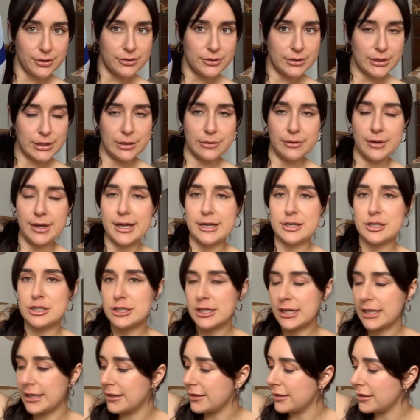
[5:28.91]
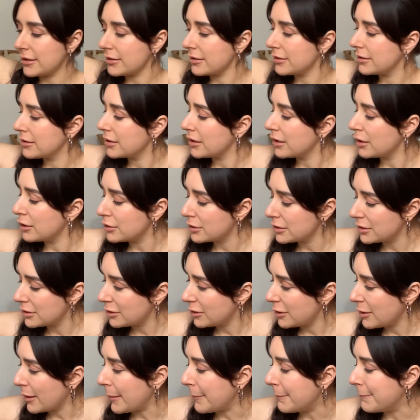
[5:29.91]
location
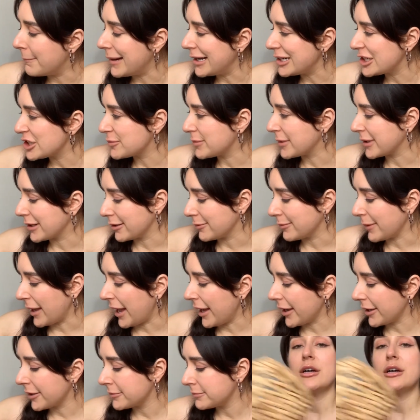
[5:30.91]
much bigger bag.